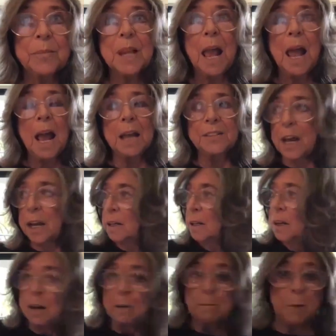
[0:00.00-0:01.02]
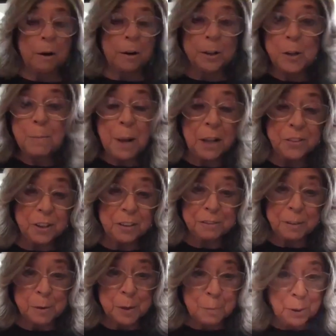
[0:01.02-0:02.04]
And I borrowed a pencil
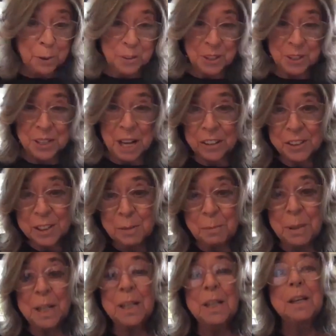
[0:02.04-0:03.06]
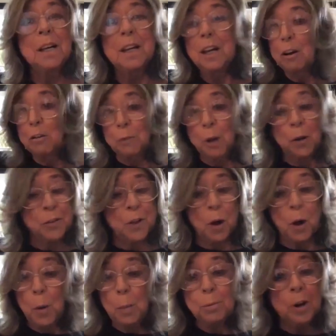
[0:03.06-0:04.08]
from the person next to me, wrote the
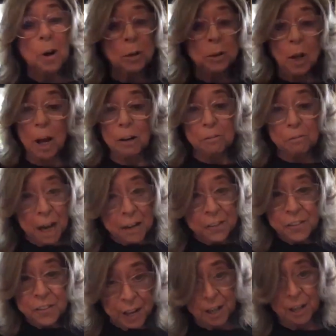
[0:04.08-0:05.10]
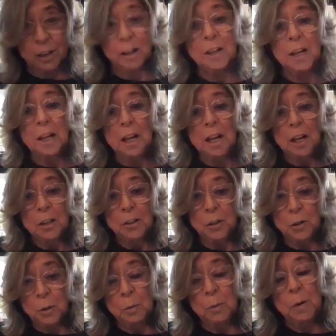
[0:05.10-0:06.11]
whole prologue right there
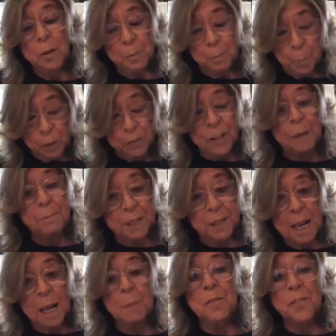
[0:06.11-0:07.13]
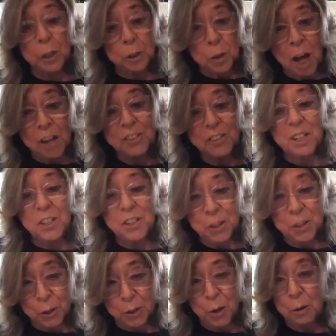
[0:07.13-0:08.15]
to a book that became The Lost
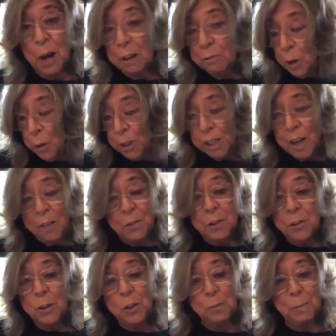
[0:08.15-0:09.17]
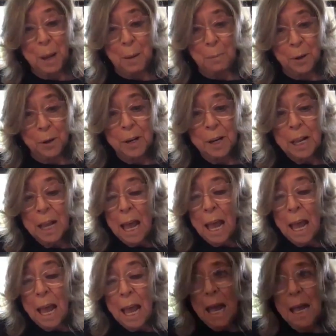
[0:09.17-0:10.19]
Concerto. I wrote it on the newspaper,
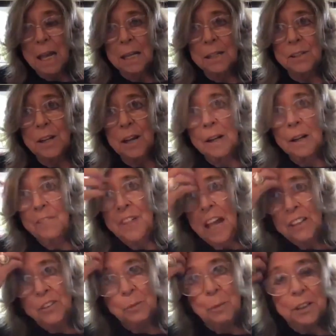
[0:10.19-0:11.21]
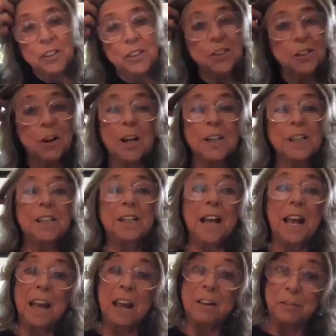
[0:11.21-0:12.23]
and that's what started
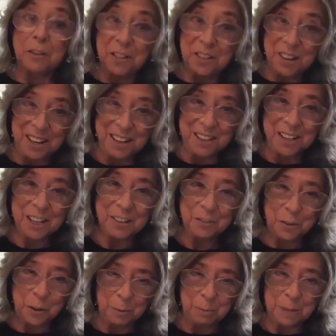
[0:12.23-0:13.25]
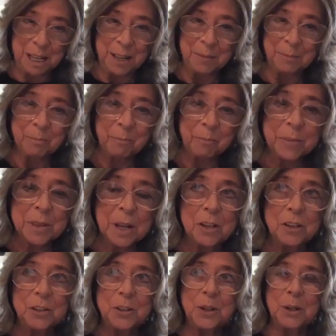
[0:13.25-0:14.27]
everything for me.
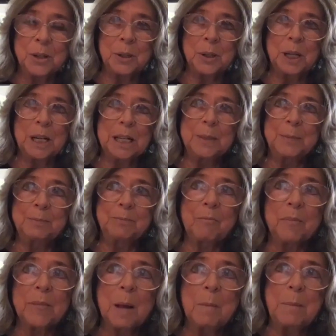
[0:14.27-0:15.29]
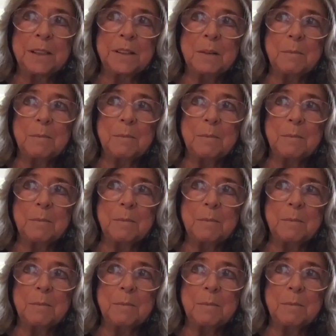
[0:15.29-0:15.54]
So, but